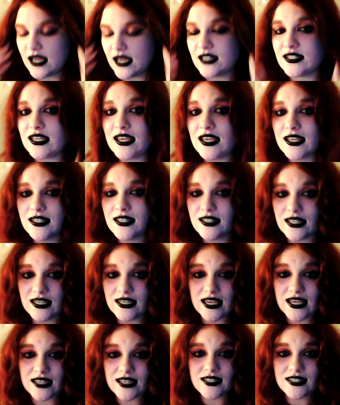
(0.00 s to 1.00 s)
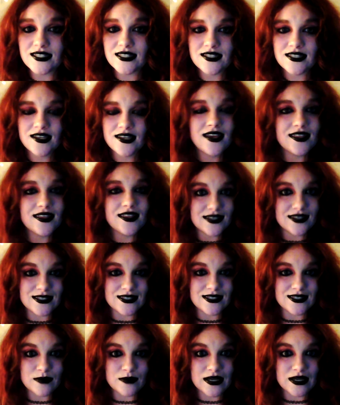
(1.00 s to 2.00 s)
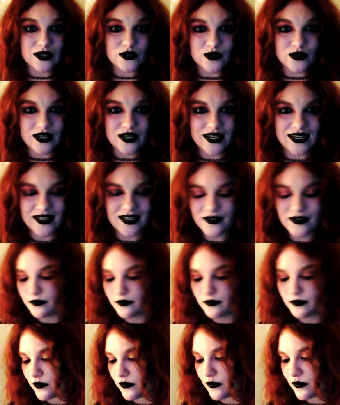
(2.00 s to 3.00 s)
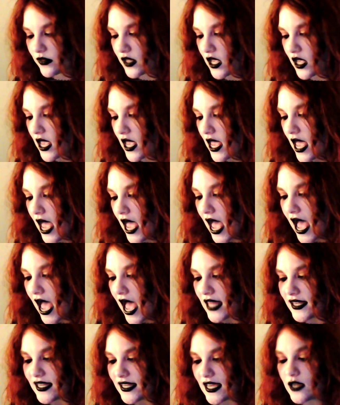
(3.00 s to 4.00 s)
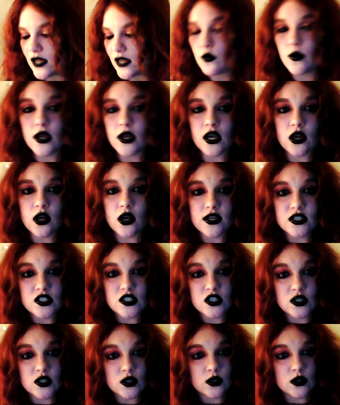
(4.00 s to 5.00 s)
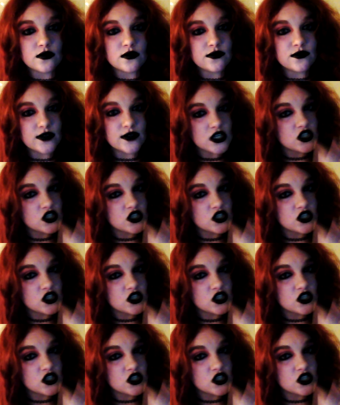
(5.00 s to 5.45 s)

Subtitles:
it is, and yes, this is my natural hair. And then we're going to finish the